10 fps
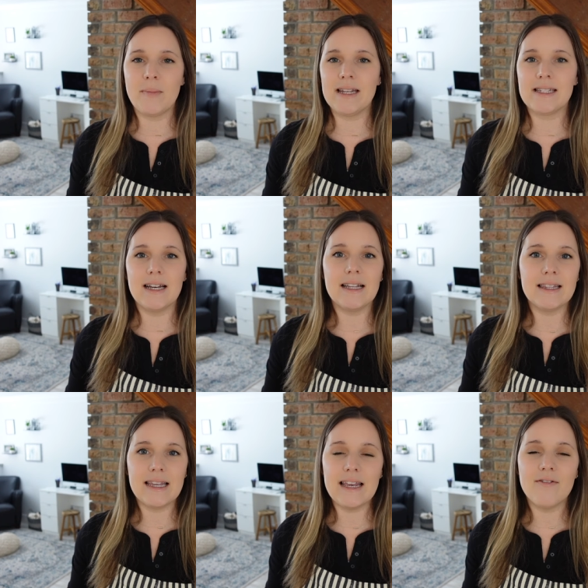me to
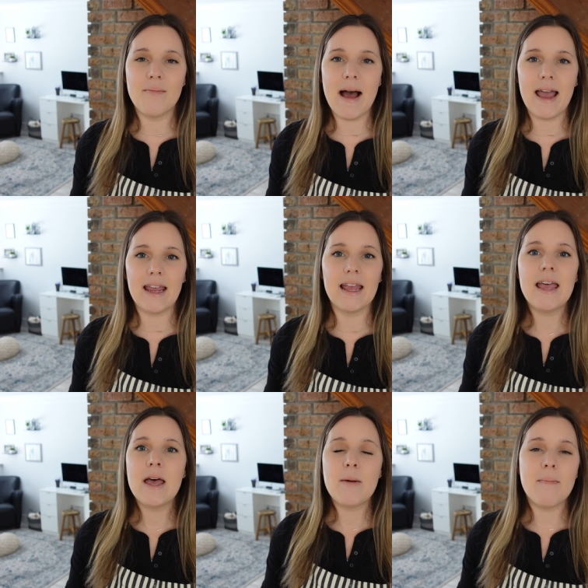leave my,
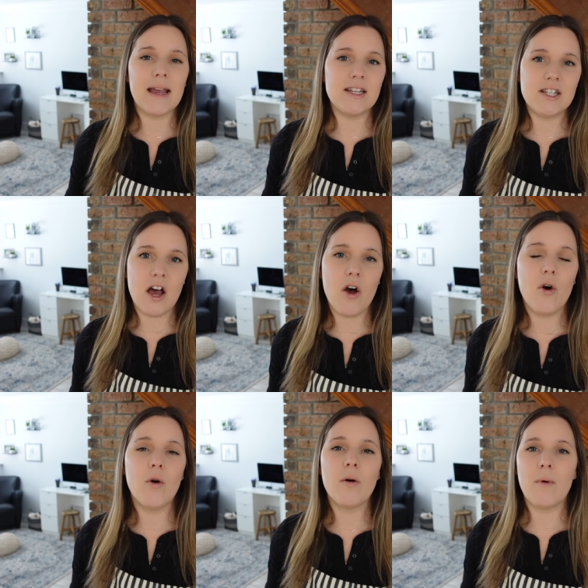my
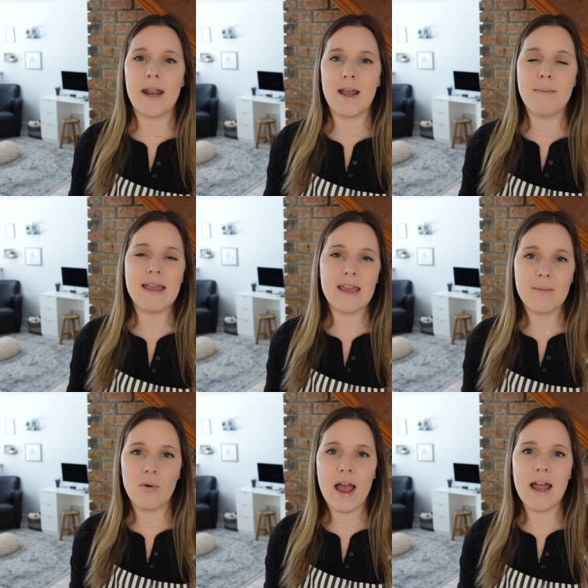dough when I am making
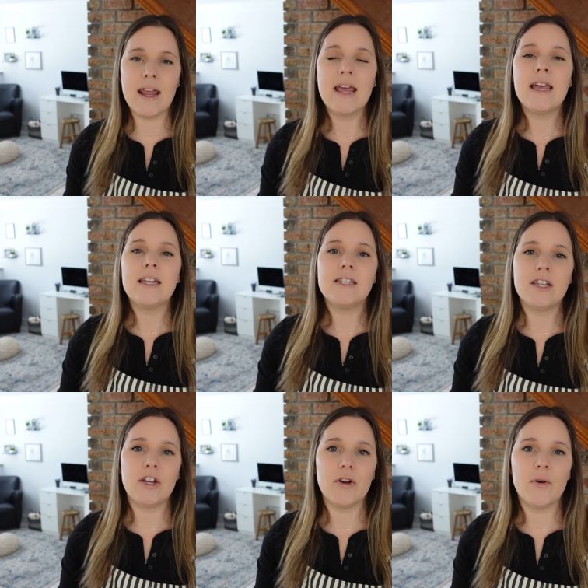bread
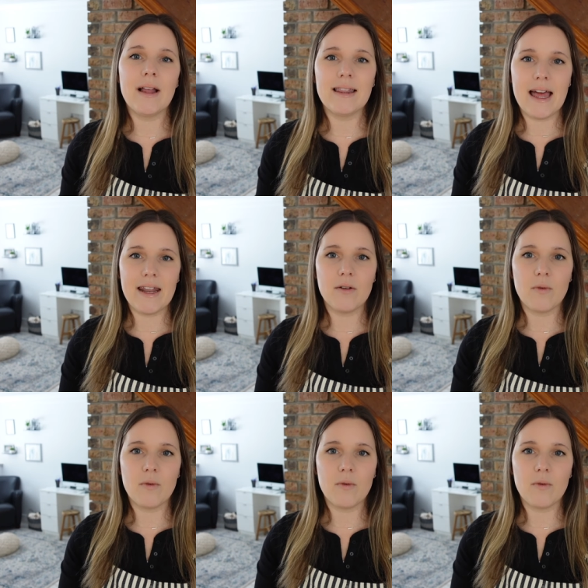to let it